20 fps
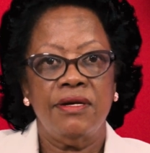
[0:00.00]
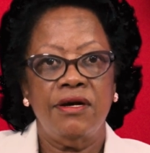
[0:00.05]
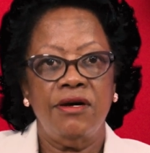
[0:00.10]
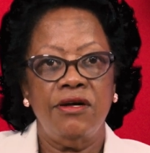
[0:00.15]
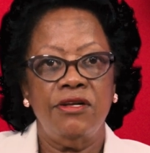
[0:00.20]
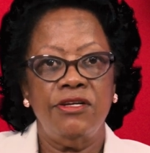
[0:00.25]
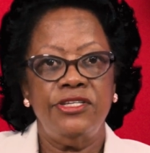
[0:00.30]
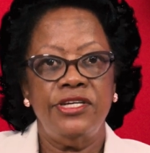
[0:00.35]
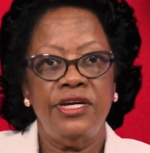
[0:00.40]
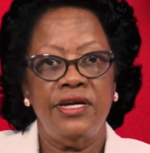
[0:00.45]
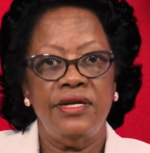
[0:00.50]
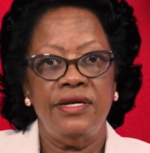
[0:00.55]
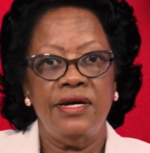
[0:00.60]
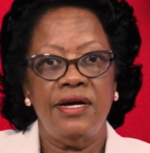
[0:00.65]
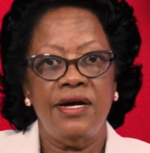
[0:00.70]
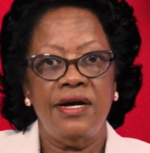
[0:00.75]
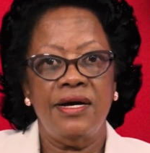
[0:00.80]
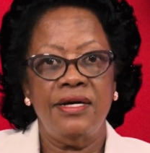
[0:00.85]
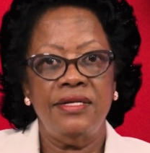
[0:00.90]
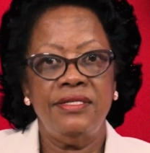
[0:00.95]
culture, and the
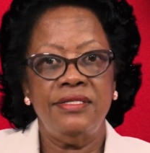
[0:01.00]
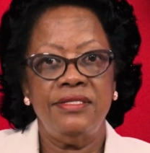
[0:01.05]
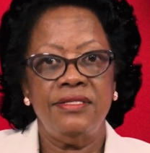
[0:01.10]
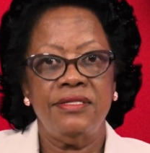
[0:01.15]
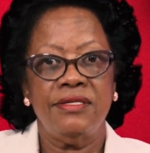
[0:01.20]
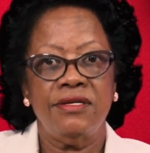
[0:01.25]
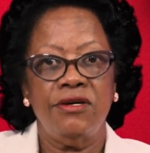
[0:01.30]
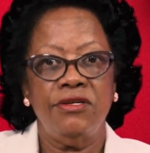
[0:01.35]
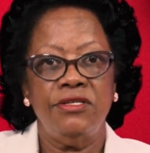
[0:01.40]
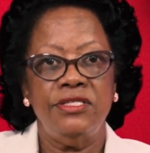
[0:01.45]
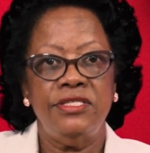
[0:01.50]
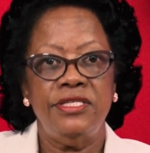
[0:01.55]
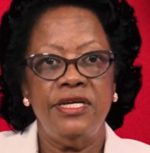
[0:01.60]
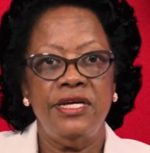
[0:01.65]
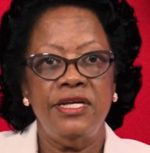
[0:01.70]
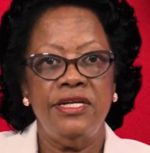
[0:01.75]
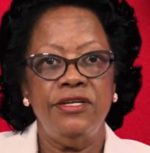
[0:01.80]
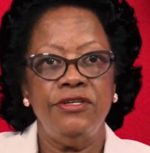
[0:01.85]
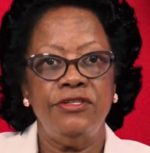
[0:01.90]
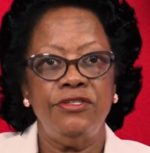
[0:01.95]
arts
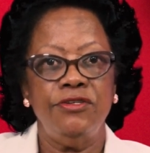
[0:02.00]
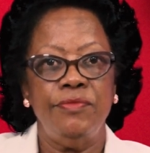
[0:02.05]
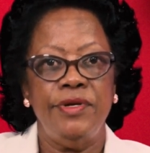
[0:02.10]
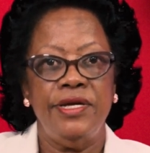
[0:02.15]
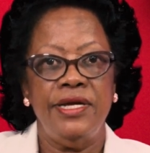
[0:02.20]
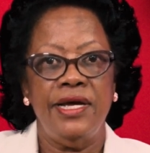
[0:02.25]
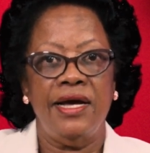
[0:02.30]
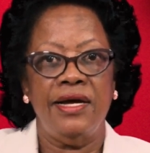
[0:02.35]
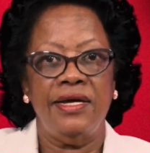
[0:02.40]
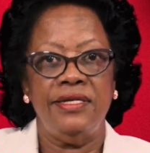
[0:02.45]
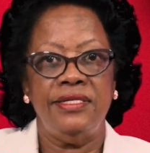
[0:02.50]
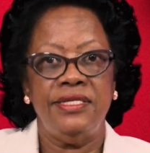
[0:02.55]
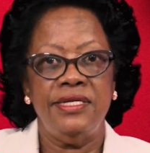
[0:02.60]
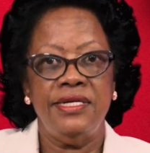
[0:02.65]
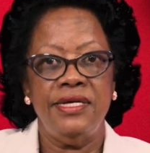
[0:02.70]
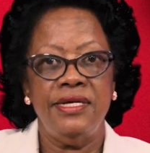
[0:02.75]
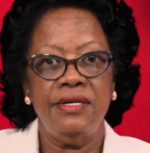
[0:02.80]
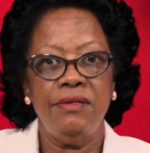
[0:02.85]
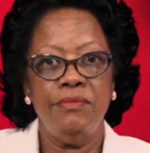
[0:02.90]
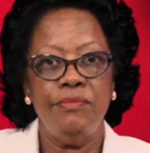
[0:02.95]
continue to be
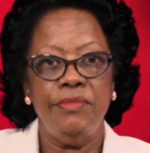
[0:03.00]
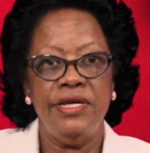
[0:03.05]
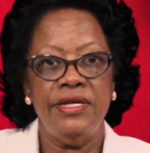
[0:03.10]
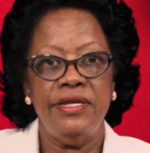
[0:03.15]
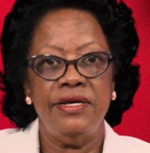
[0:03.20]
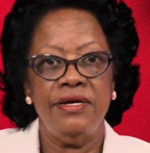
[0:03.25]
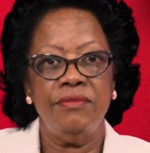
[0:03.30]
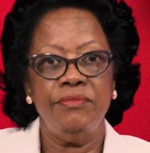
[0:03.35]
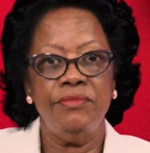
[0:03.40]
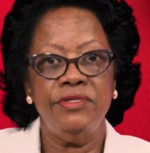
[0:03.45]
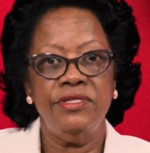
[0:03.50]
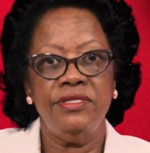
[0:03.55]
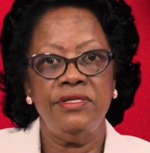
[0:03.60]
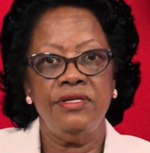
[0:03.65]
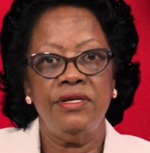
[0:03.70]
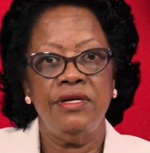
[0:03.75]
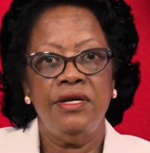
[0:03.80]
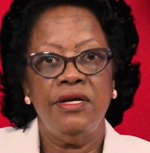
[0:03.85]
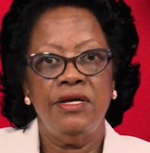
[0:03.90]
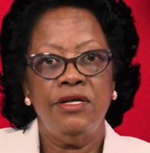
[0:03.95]
ideal mediums
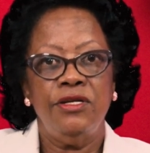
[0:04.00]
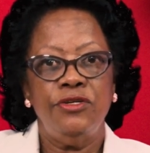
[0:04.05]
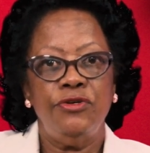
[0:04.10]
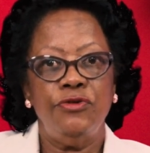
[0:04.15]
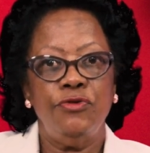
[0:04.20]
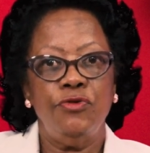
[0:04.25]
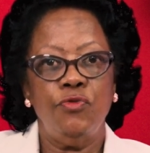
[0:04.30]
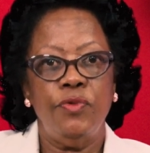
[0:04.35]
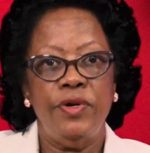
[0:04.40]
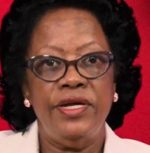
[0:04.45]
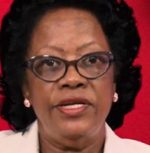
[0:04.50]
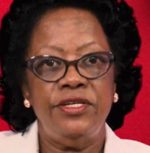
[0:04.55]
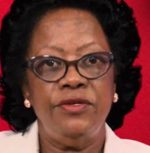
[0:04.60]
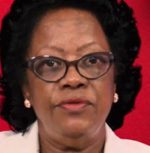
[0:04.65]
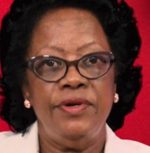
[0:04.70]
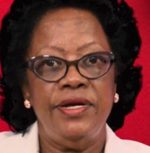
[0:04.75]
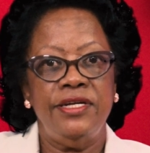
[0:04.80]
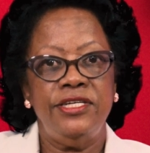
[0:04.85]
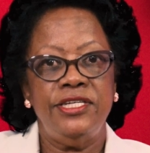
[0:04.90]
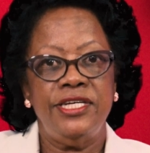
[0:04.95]
through which
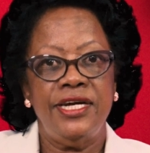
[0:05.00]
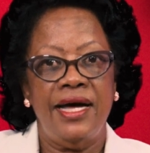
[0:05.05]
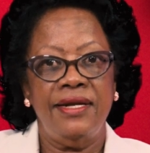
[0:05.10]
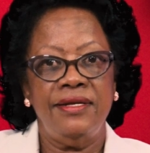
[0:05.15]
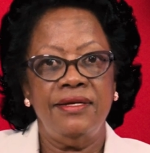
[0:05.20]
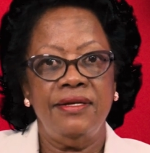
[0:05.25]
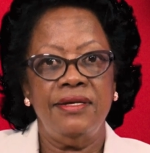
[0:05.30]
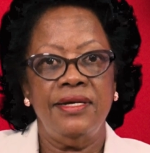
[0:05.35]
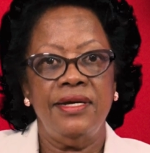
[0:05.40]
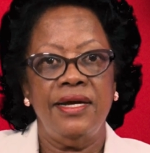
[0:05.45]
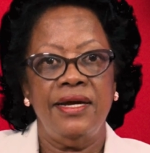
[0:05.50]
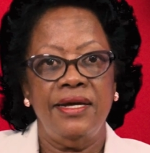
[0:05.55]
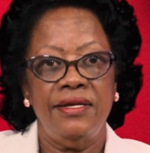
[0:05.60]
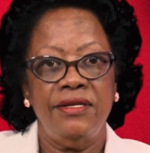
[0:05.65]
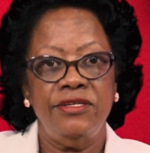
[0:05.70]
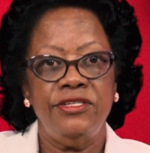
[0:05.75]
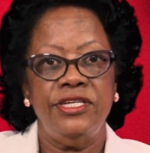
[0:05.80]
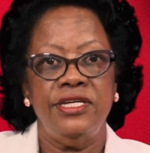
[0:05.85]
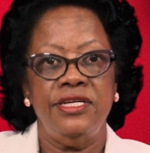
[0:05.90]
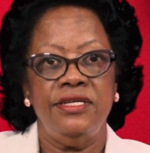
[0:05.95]
we channel the
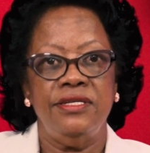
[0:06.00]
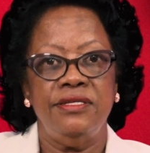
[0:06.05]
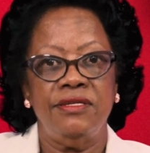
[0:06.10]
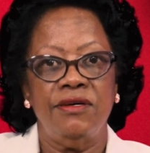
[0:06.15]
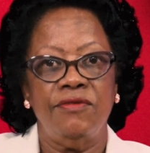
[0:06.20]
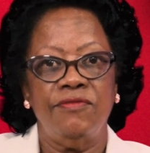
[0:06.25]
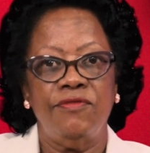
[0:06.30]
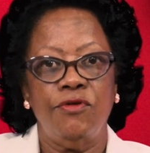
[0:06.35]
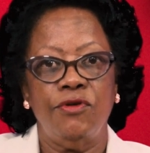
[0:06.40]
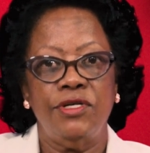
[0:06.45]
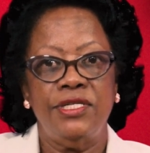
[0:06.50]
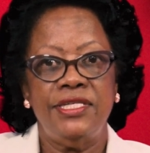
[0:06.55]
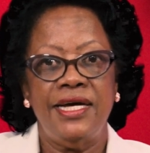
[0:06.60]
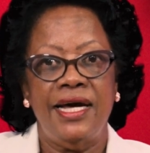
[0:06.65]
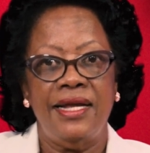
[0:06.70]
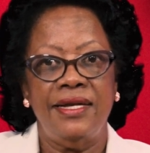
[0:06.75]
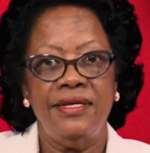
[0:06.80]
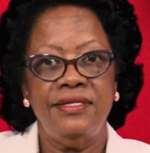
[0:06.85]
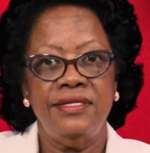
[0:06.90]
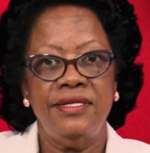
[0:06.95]
energies of our
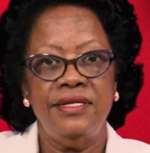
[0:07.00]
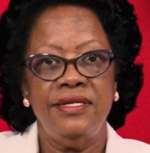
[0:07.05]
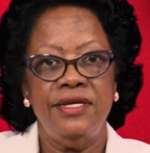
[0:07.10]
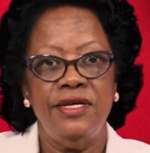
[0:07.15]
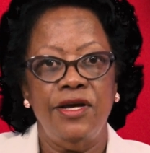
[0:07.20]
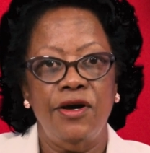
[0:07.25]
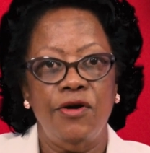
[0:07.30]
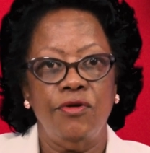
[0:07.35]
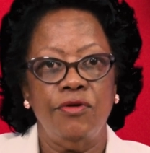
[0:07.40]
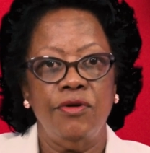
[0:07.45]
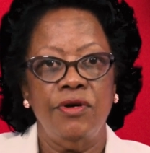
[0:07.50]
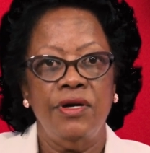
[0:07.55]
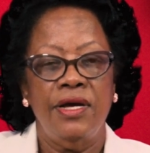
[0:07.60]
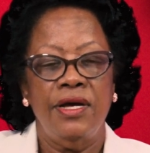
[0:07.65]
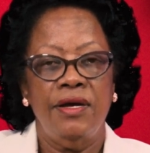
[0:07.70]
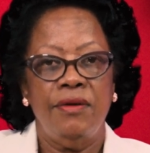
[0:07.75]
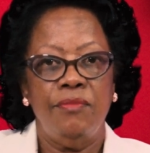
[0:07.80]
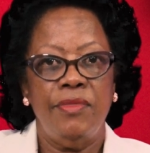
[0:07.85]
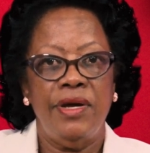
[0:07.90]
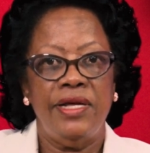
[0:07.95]
talented young
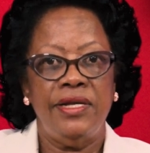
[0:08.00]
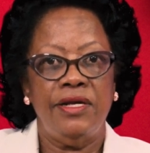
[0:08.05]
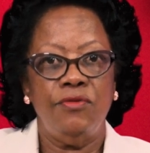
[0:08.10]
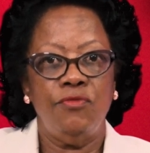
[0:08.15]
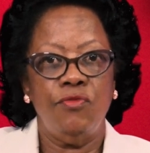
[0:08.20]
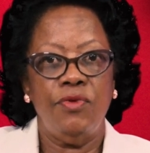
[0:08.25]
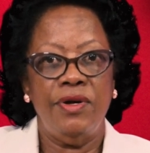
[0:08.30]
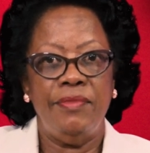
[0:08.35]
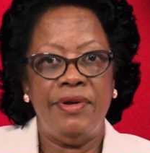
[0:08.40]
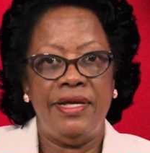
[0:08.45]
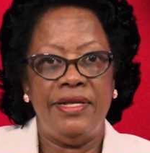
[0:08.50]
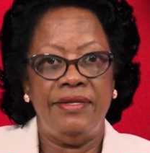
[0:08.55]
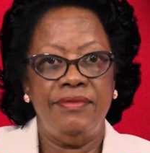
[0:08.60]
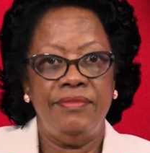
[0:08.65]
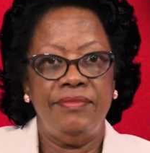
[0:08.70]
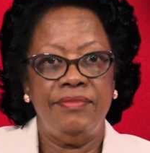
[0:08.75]
men and women.